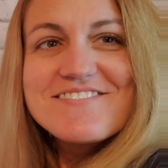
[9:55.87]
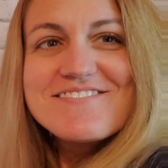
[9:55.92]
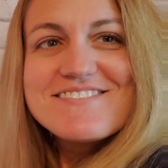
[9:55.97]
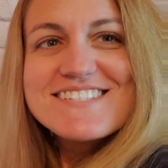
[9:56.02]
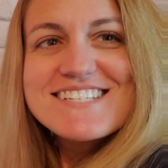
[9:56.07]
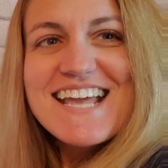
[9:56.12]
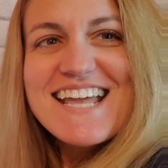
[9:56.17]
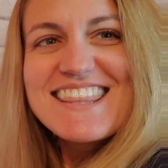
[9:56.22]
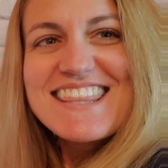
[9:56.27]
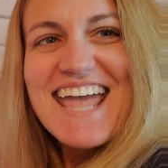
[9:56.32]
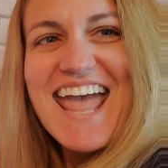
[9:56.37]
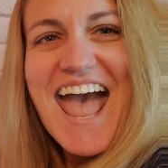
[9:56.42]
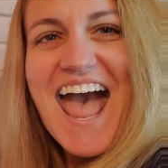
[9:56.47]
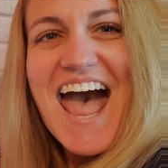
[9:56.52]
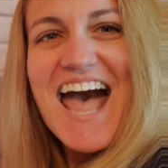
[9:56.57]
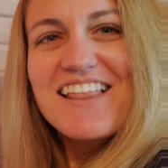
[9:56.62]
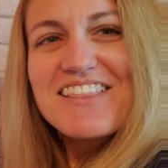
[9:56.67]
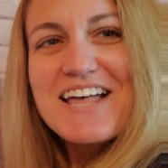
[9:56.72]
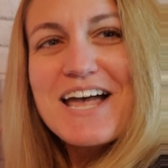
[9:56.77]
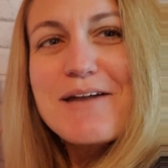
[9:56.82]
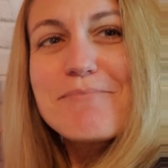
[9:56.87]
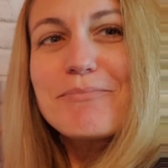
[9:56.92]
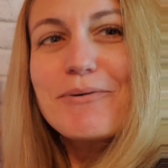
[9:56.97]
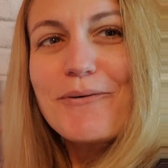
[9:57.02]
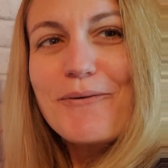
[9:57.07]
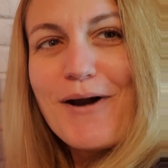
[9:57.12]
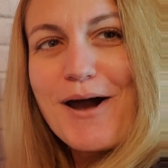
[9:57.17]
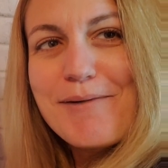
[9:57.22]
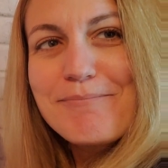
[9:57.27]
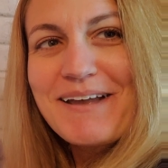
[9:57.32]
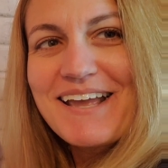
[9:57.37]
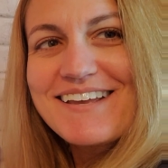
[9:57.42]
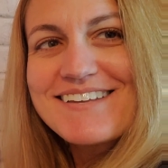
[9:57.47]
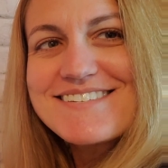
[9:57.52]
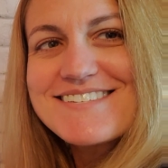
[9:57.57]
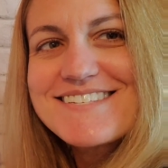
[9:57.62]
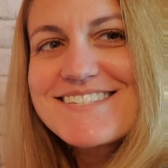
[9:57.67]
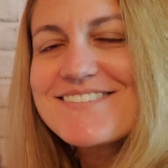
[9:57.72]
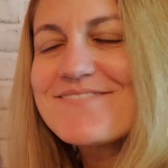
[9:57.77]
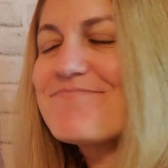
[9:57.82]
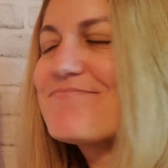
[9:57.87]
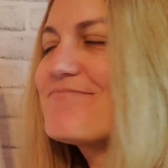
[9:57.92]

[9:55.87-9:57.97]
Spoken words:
take the ally promise.